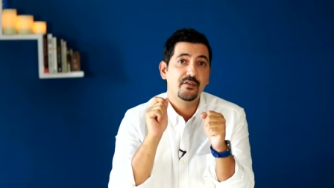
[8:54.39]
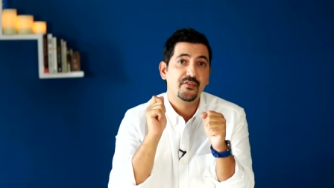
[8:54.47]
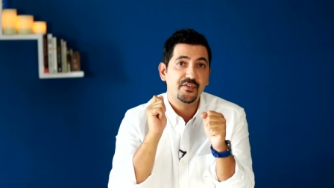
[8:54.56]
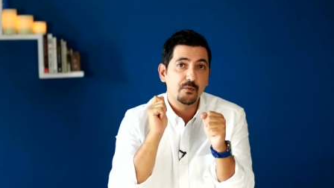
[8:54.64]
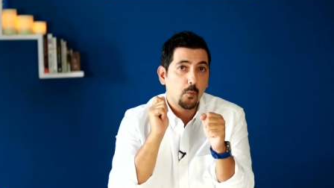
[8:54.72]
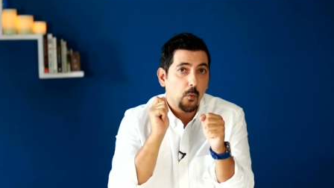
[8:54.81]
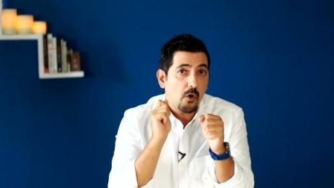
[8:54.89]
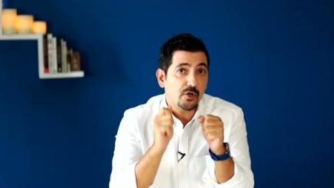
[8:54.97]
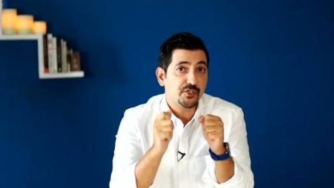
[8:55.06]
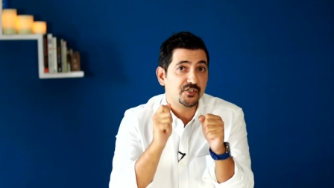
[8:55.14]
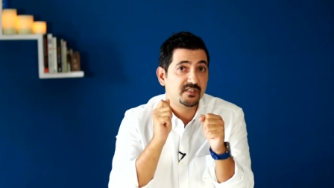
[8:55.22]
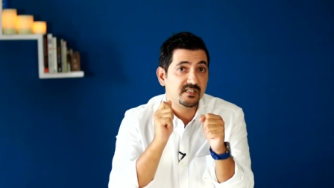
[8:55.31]
The
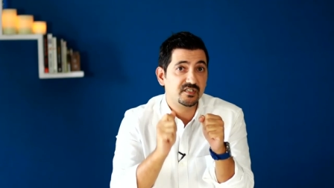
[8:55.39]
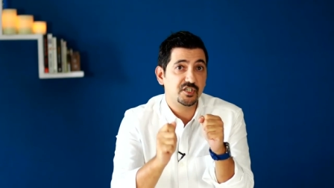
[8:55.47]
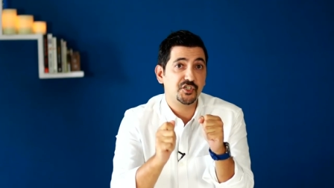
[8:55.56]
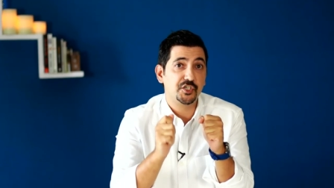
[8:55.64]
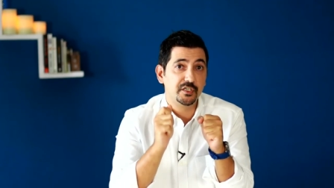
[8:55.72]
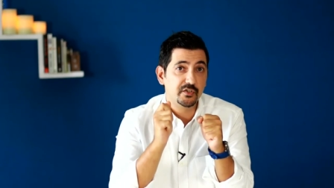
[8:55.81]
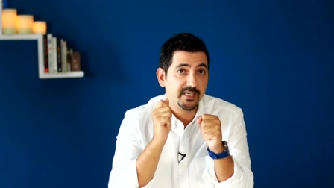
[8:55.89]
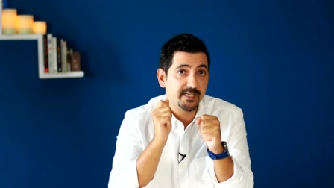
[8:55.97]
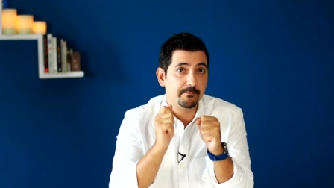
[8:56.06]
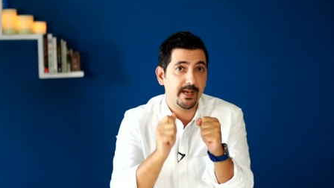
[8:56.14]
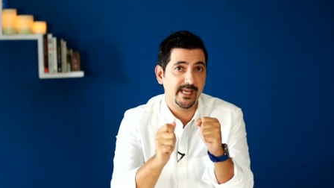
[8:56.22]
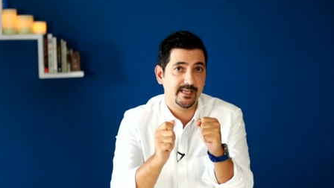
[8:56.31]
worst decision you
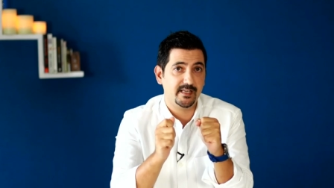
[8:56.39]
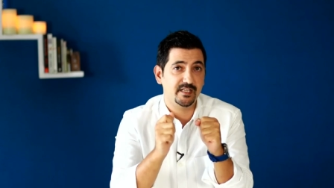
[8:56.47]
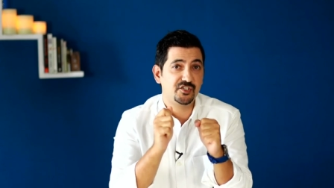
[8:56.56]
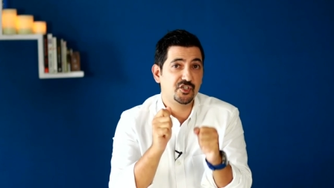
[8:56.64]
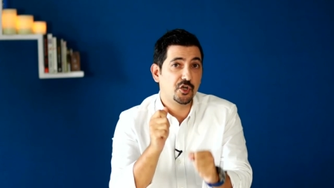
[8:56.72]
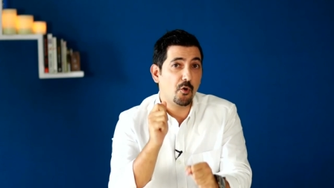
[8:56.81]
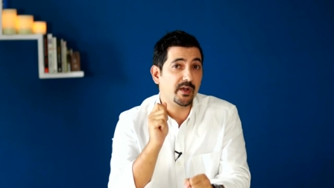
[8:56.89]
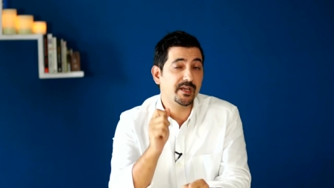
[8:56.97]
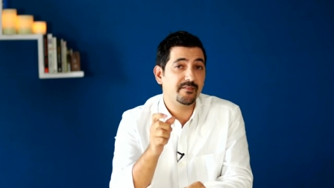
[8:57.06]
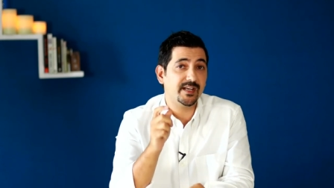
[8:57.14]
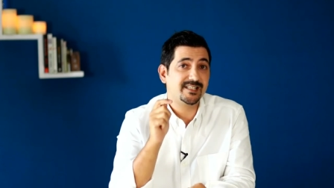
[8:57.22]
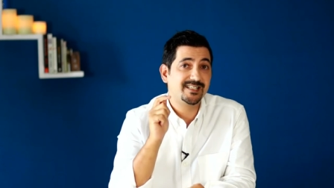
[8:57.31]
can make is to go
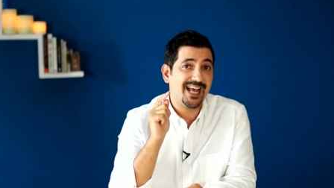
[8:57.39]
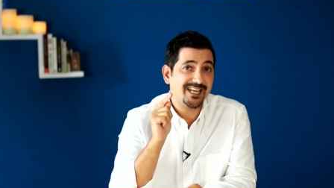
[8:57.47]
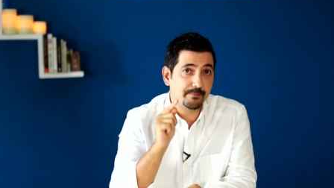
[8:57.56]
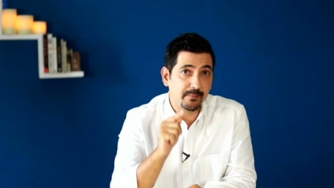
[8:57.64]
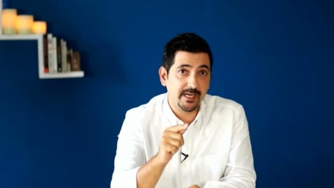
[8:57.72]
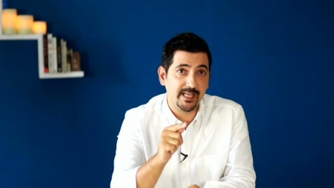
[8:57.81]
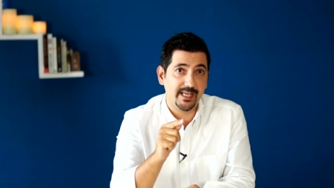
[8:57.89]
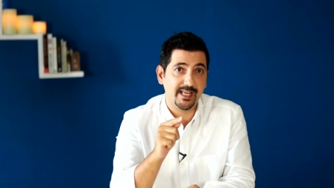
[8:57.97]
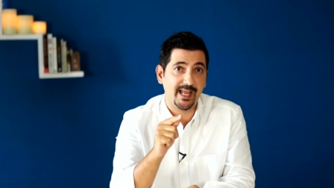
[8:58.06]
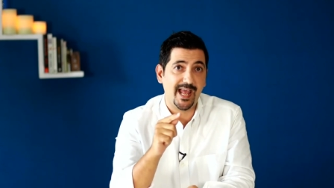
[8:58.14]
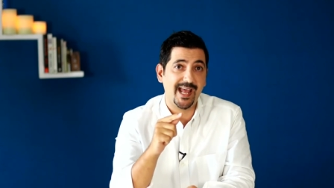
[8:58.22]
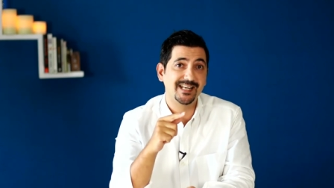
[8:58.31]
invest that
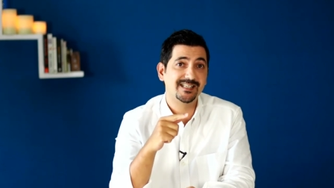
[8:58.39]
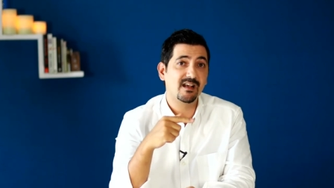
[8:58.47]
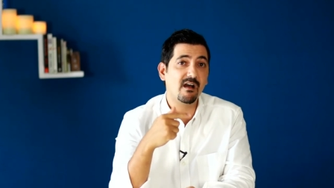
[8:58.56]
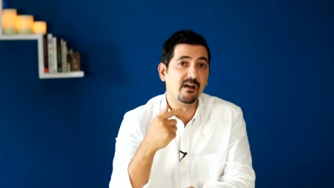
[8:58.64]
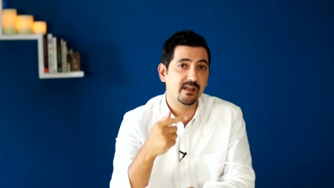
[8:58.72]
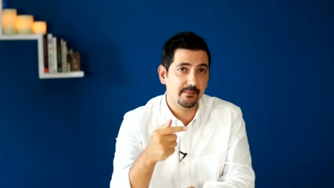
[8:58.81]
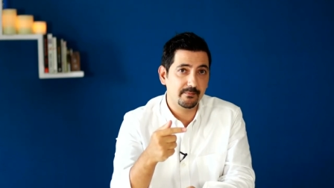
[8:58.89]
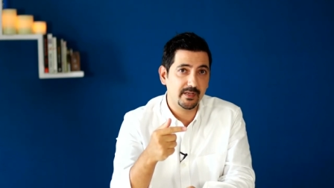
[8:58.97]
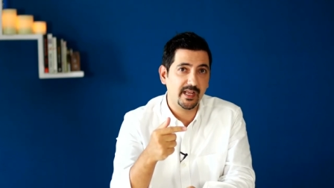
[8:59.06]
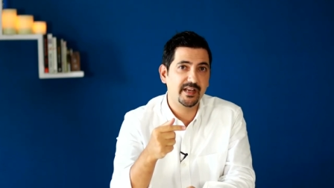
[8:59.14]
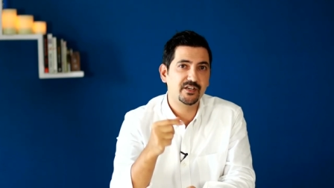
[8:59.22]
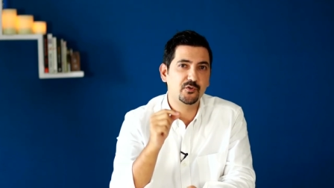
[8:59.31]
money and time
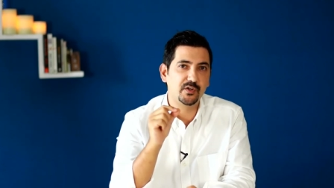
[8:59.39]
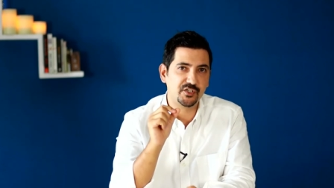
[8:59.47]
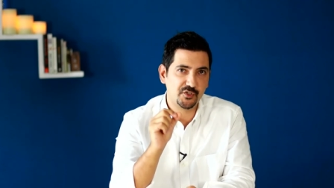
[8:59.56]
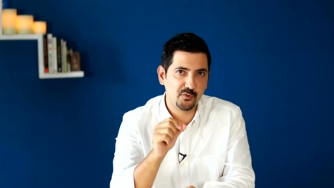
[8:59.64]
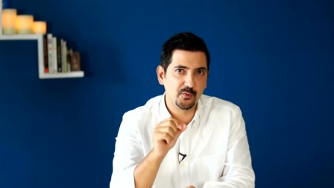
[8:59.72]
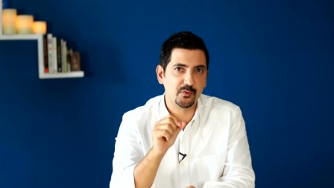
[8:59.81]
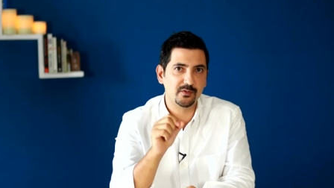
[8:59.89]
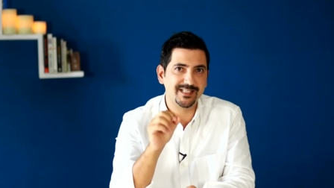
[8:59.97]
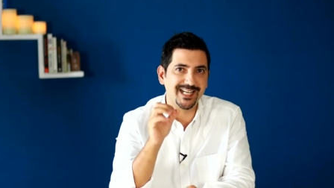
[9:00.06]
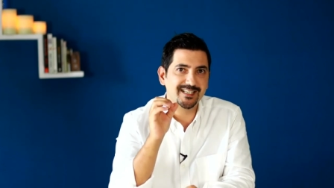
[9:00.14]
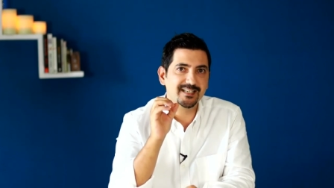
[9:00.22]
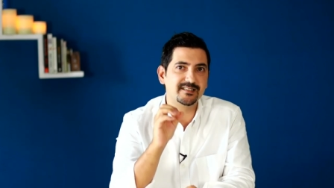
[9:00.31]
into a school
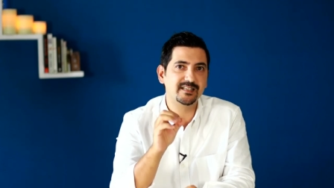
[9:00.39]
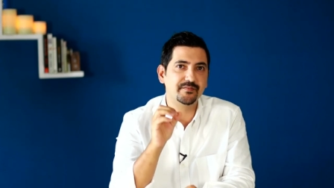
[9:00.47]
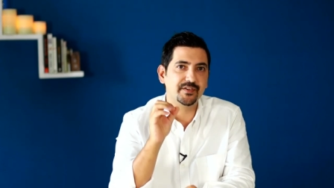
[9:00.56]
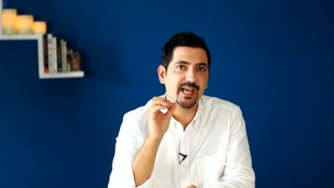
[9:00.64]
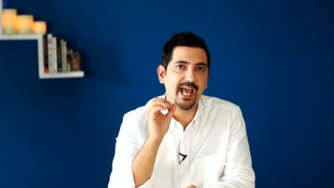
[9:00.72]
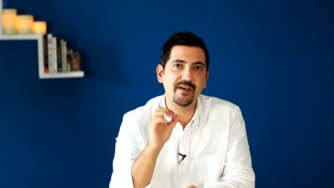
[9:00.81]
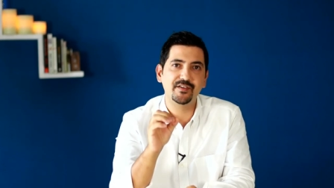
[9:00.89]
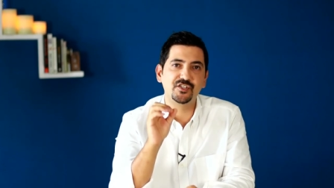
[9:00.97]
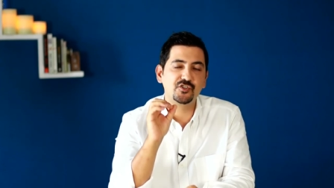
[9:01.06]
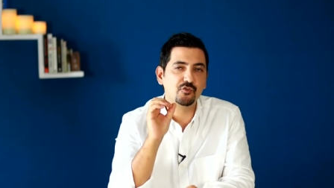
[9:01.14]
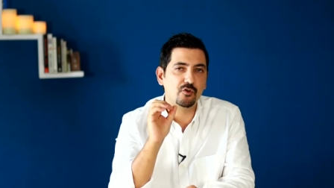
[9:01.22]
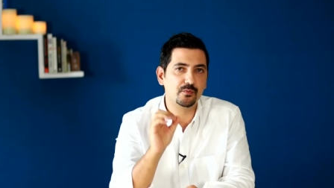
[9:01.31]
that doesn't even have a
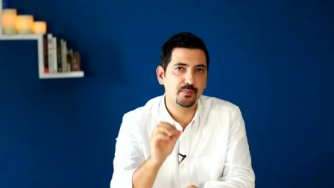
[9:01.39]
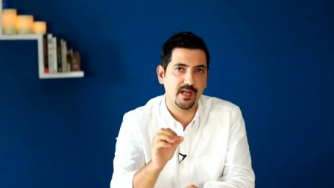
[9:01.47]
strong